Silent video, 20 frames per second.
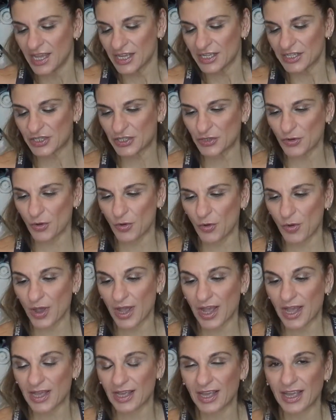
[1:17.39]
So,
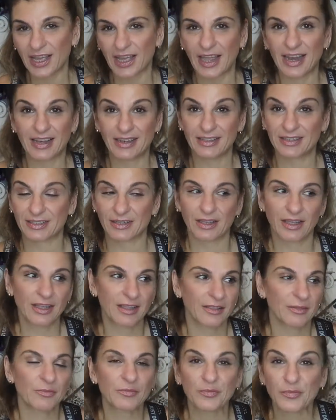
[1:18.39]
and
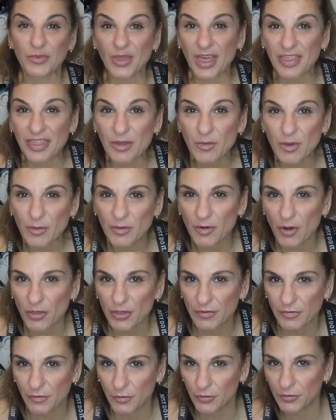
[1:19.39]
I think we were on
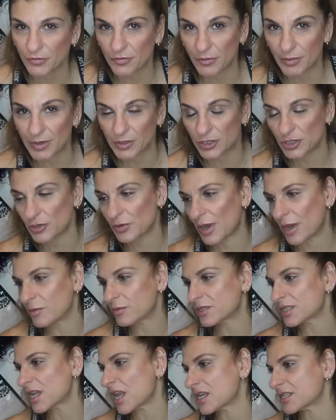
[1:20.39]
the phone for about 2
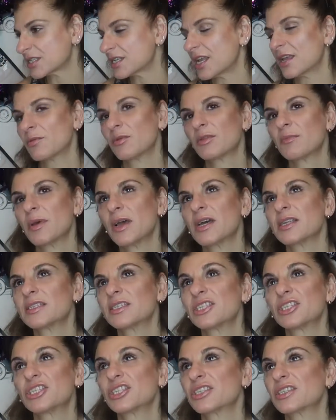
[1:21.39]
hours last night with my
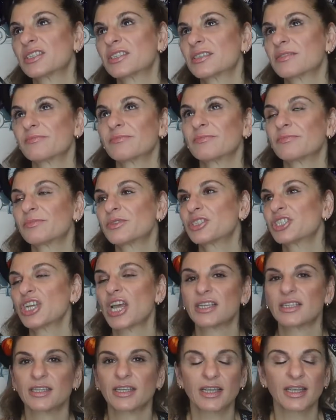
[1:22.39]
auntie, just
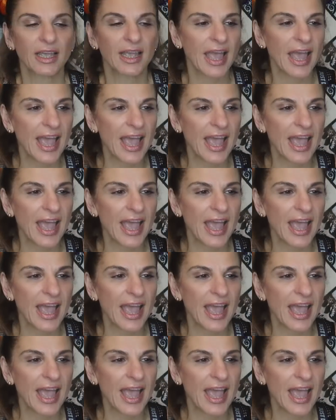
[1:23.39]
chatting.